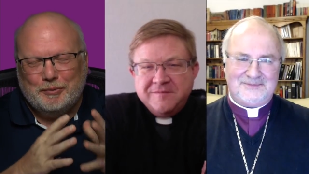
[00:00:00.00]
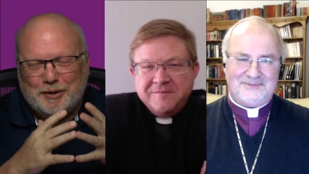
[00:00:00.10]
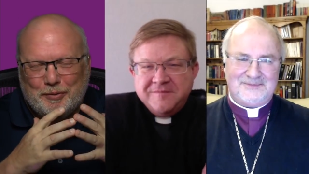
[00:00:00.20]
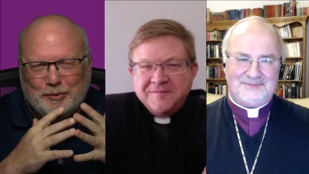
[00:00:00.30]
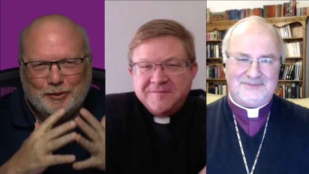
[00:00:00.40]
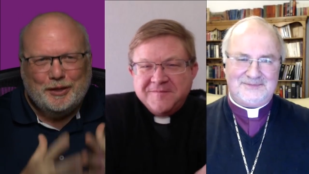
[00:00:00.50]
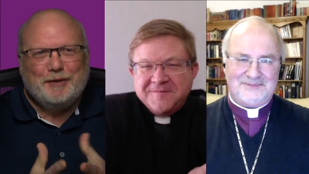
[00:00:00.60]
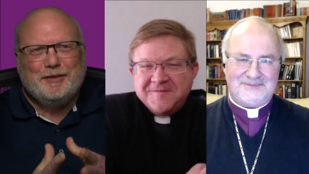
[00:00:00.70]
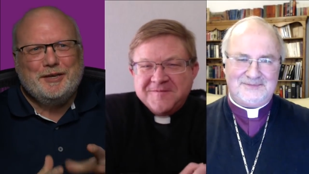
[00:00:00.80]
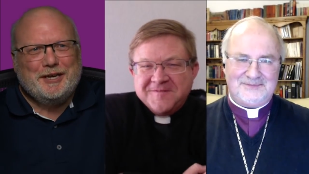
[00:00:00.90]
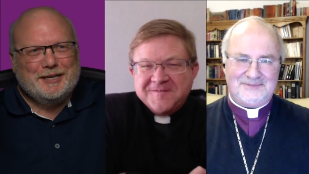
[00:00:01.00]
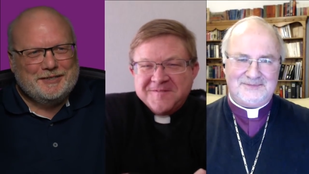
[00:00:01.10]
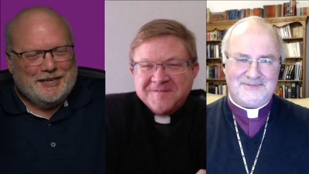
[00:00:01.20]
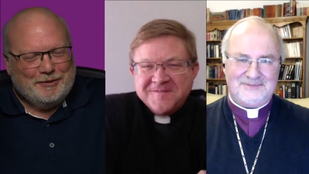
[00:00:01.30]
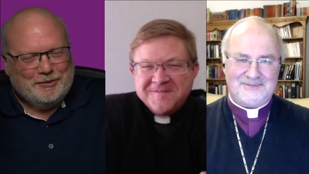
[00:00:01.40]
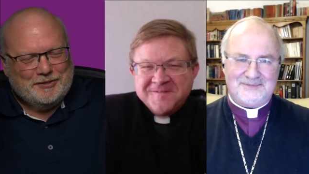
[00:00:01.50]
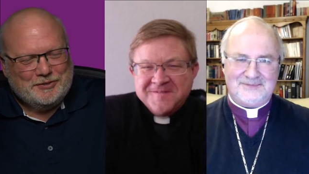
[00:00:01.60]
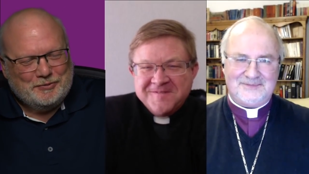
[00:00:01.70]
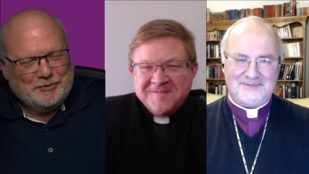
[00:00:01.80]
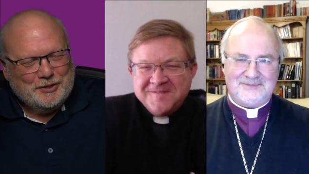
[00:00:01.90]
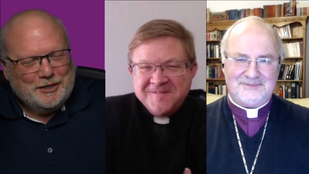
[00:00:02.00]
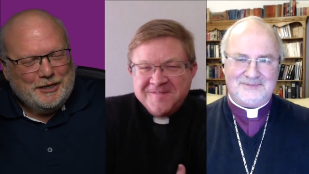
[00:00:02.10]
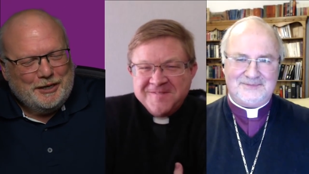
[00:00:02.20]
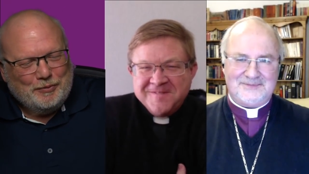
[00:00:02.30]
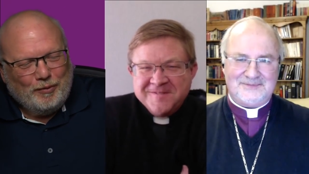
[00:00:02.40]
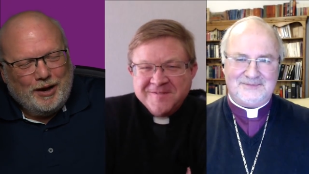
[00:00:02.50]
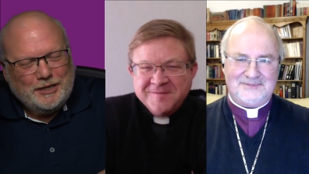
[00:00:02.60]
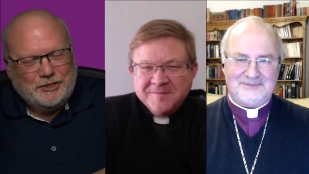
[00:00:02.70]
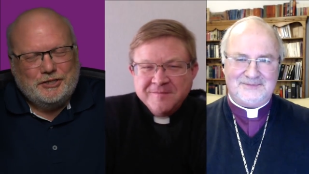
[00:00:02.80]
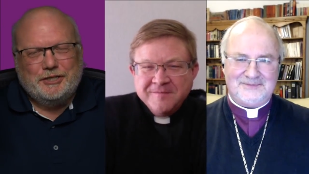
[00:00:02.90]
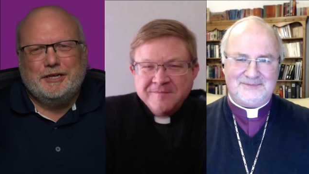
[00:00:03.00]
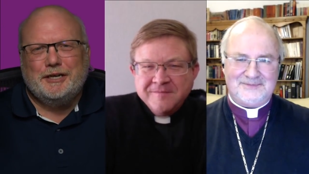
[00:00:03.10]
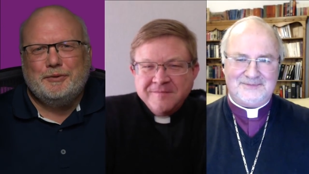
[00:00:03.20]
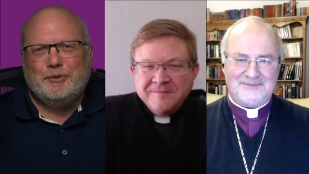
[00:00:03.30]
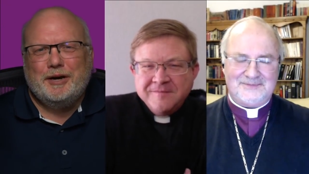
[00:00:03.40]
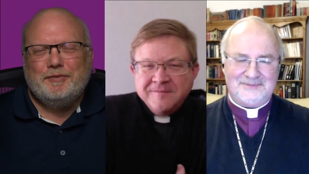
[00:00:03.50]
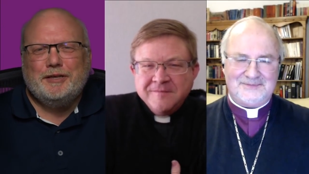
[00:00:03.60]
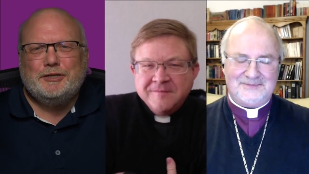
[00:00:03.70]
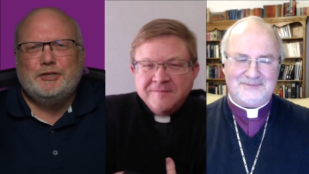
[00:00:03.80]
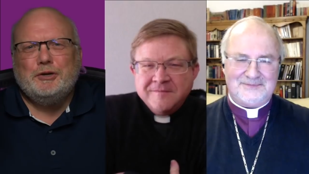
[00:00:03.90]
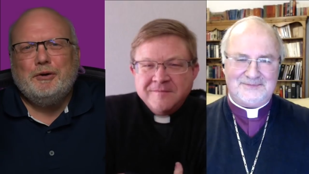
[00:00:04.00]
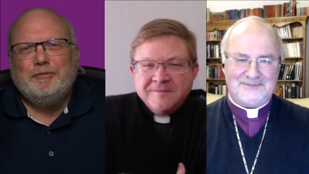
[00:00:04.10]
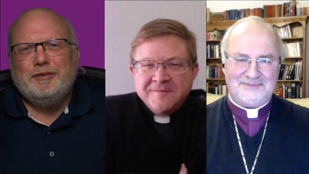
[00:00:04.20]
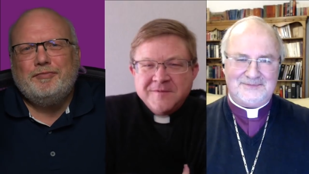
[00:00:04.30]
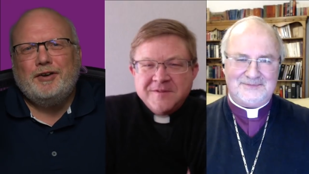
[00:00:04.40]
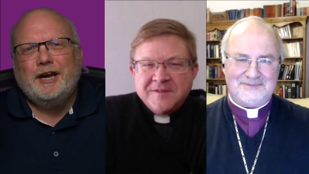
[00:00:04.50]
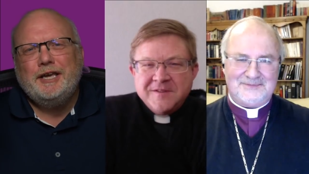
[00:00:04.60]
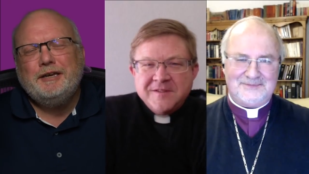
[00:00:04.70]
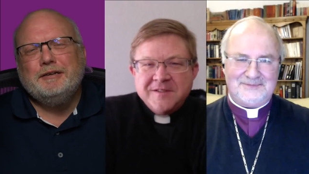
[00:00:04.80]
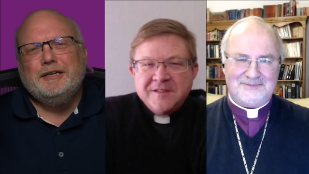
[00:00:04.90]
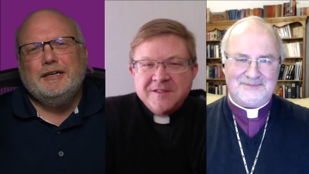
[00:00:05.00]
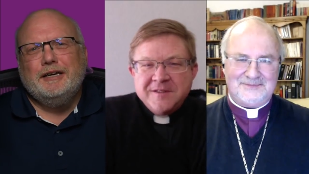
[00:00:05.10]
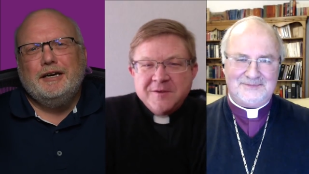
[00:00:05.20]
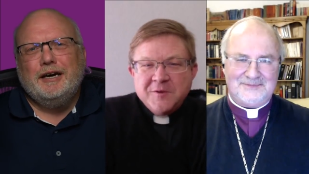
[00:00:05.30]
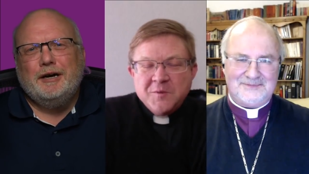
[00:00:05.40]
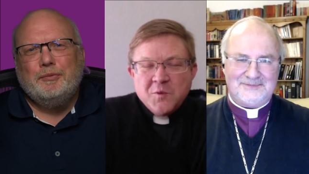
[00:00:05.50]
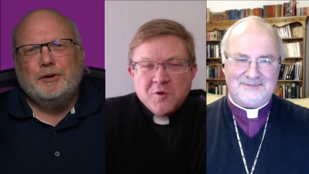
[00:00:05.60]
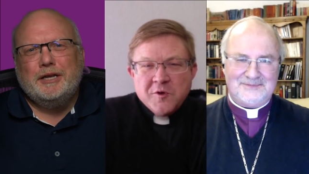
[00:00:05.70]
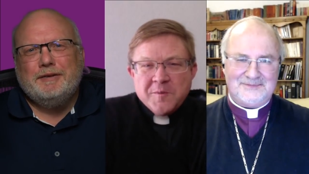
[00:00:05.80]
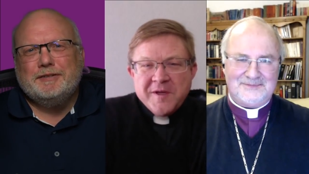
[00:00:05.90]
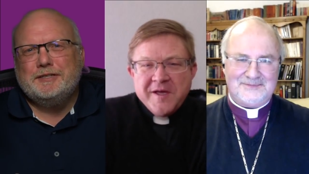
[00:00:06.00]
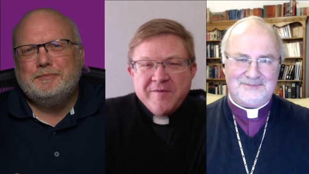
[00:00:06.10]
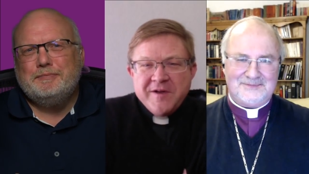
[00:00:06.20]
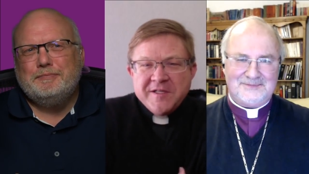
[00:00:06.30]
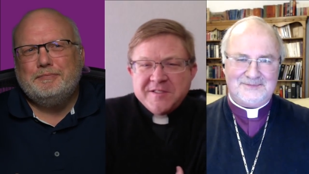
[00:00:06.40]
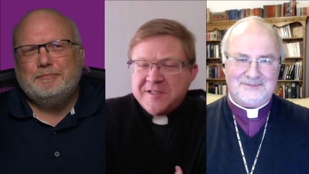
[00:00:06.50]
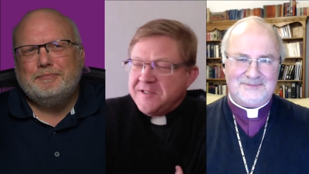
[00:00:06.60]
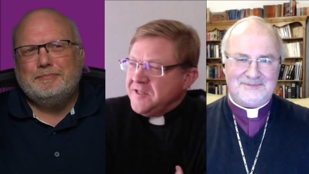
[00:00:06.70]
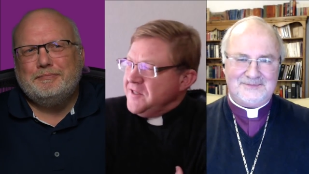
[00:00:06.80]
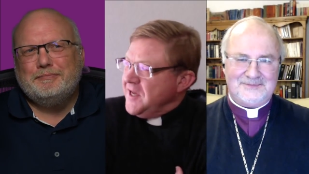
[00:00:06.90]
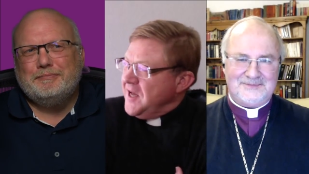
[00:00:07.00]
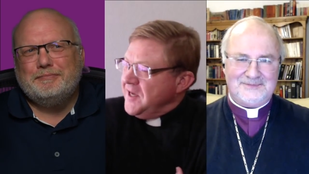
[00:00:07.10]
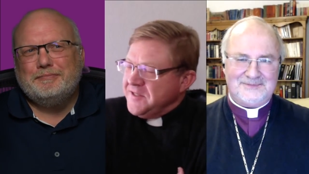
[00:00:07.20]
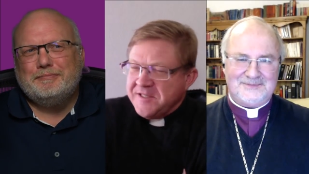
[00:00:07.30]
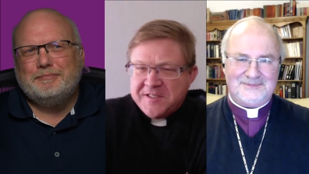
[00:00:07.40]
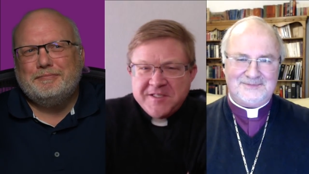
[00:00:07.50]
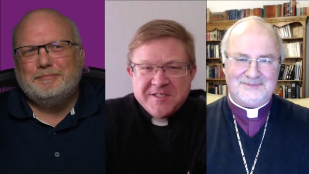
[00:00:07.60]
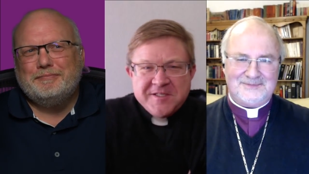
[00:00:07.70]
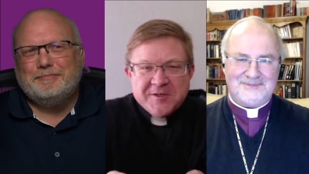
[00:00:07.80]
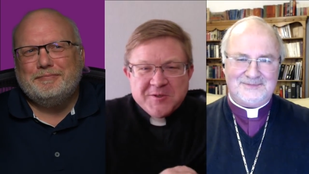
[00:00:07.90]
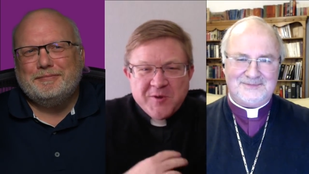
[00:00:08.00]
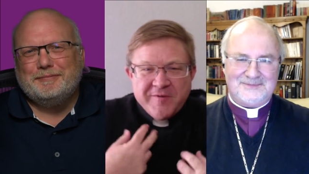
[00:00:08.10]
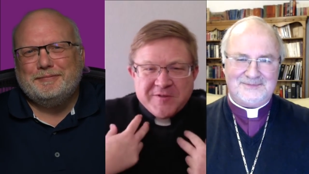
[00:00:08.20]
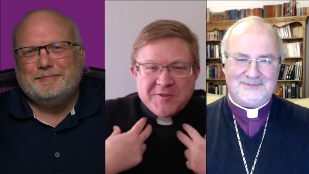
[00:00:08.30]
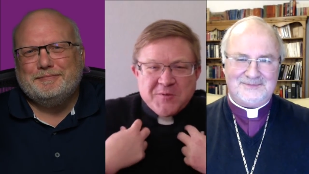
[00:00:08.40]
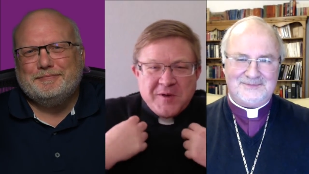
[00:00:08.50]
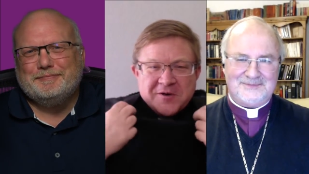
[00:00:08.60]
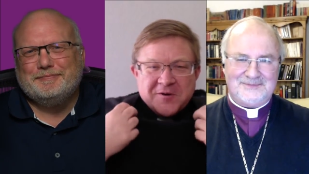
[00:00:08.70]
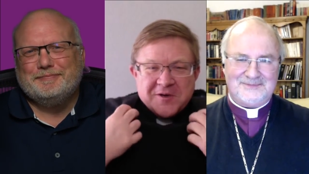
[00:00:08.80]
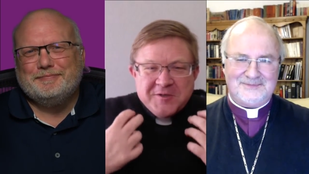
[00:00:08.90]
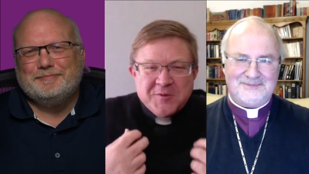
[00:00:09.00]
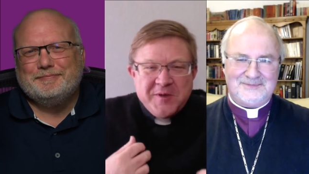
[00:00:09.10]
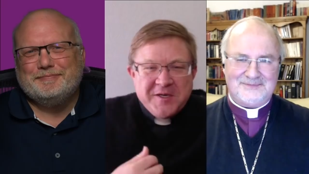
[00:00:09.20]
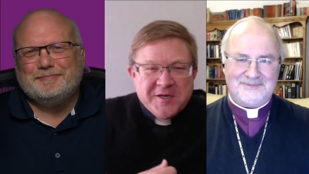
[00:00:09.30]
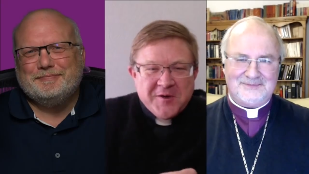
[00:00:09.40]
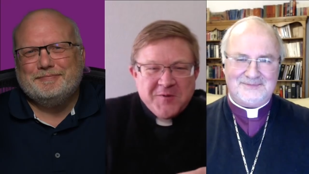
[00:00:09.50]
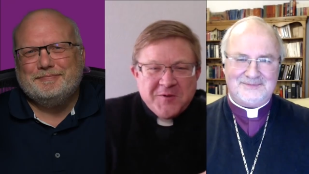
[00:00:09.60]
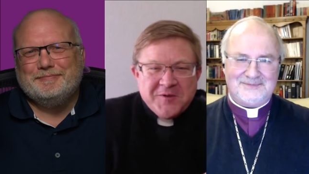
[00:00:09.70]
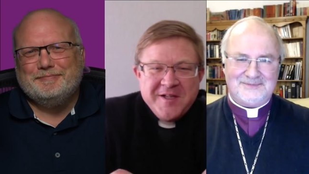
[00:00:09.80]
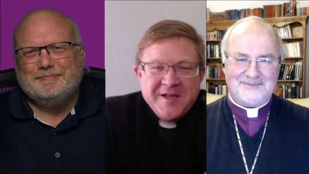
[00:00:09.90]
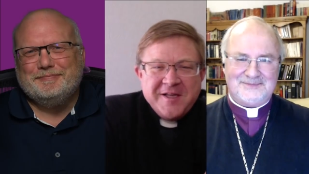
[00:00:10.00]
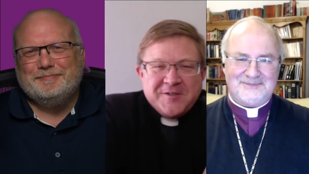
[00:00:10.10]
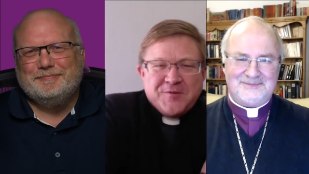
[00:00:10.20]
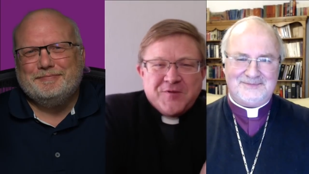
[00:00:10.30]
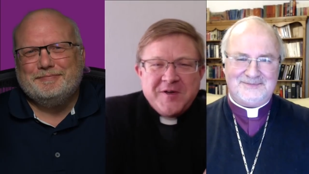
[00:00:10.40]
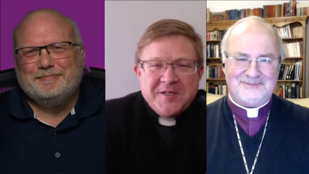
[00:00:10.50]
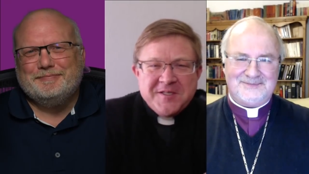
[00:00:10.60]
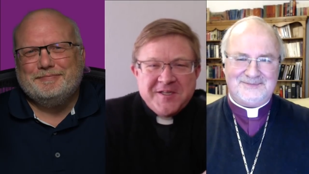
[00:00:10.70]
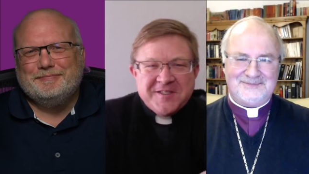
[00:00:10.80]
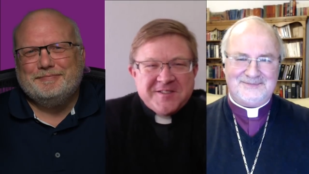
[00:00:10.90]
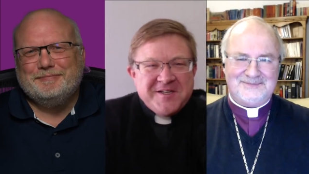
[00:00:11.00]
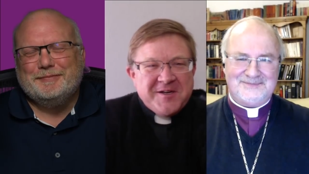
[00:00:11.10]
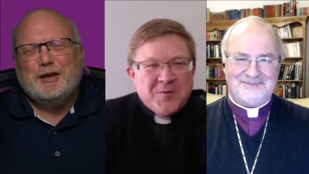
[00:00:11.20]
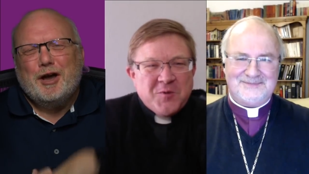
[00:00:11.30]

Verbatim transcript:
Speaker 1: We love that you guys sat with us and and watched. Uh, we'll have another show hopefully Friday. Uh,
Speaker 2: we're warm, have a Kevin, it's it's in the high sixties here, so I have a sweater and a tweed coat. It's freezing. It's not a